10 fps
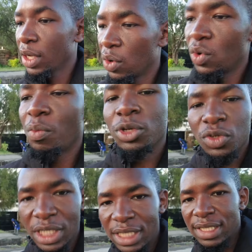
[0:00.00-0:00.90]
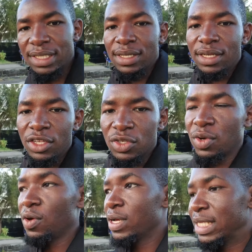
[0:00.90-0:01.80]
kuna opportunities, you
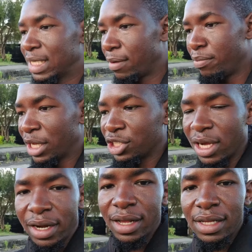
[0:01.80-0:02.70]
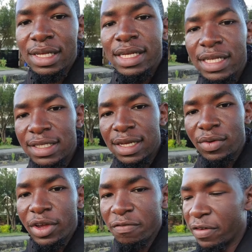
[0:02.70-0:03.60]
know, za biashara, za
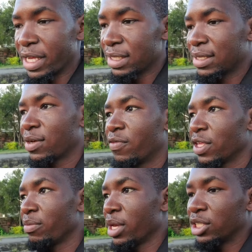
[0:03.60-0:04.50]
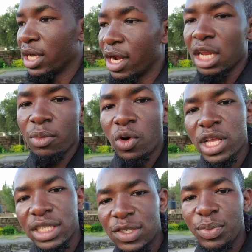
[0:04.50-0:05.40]
kuinvest, kufanya biashara.
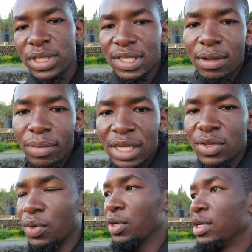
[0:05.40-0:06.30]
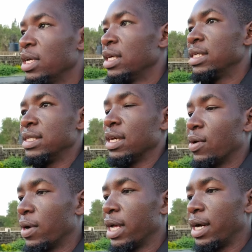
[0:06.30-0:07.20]
Nimeonyesha spaces ambazo
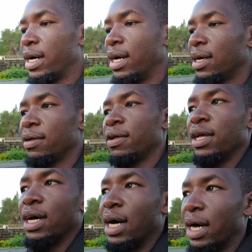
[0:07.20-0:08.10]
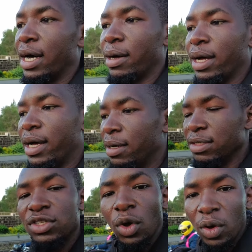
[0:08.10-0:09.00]
ziko na uh, uh,
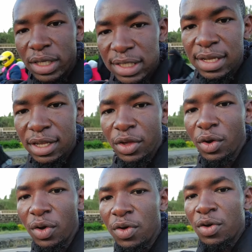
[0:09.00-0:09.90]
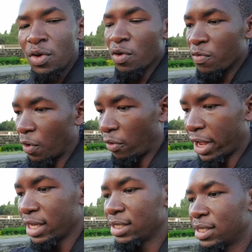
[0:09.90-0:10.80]
stalls, you know, for
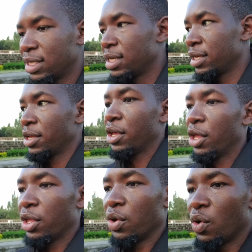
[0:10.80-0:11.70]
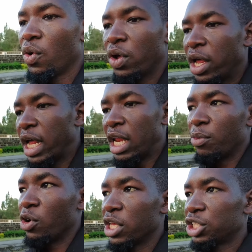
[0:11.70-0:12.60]
rent, you know.
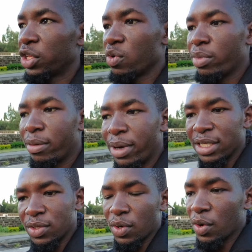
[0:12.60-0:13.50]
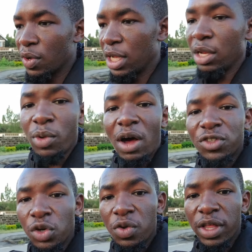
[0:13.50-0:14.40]
Nimeonyesha nyumba ambazo, I've
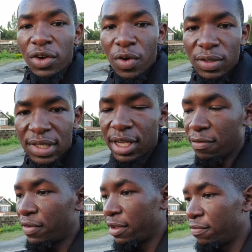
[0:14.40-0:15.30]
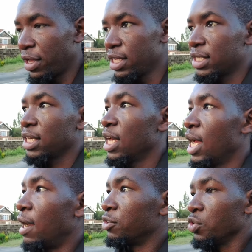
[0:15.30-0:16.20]
shown you the codes in five eight.
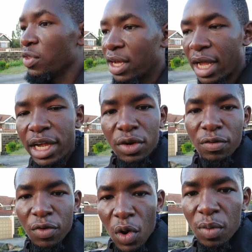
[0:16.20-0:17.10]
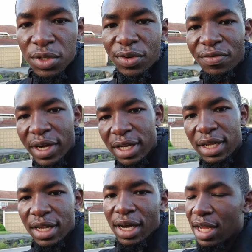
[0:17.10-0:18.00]
I've shown you the kind of homes you find
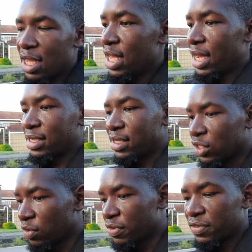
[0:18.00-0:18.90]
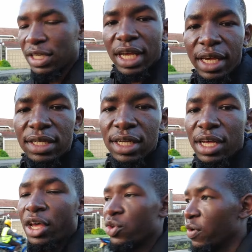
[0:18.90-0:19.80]
here at Section fifty-eight.
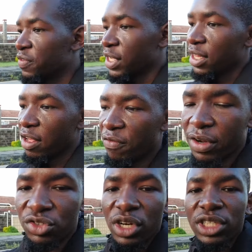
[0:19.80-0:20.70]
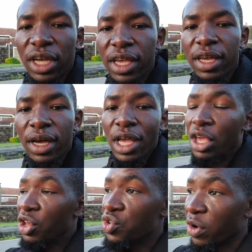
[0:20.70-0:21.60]
You have seen the infrastructure here.
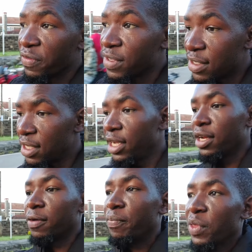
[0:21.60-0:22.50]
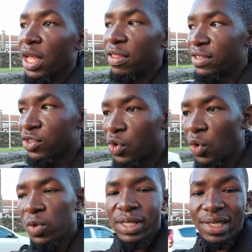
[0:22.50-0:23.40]
You have seen the
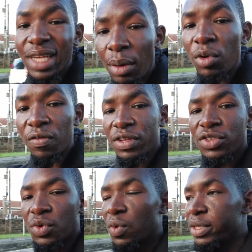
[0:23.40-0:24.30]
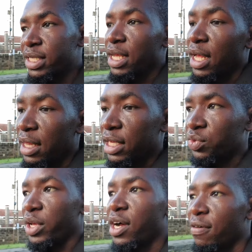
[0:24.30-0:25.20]
schools, some of the schools
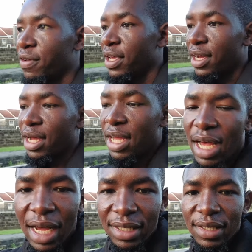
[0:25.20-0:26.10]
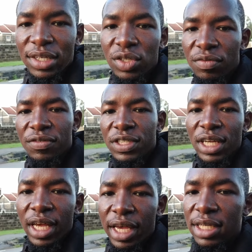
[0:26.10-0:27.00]
that we have here at Section
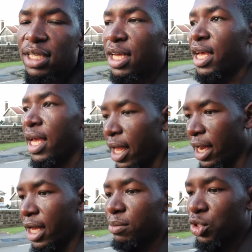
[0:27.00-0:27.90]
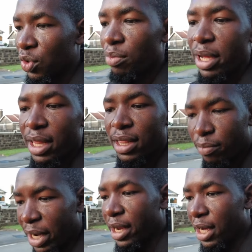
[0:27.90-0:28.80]
fifty-eight. And I'm sure by
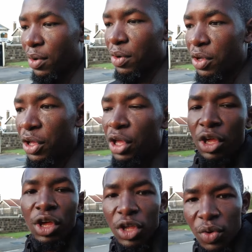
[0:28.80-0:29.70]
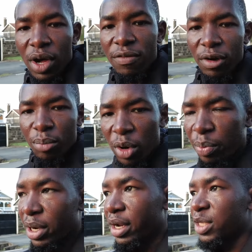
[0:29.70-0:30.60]
by now you have a
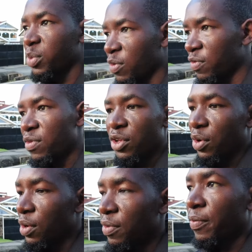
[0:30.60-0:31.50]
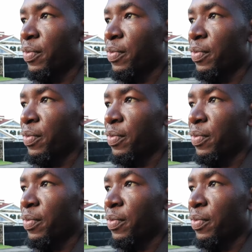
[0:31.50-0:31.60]
proper grasp of, you know,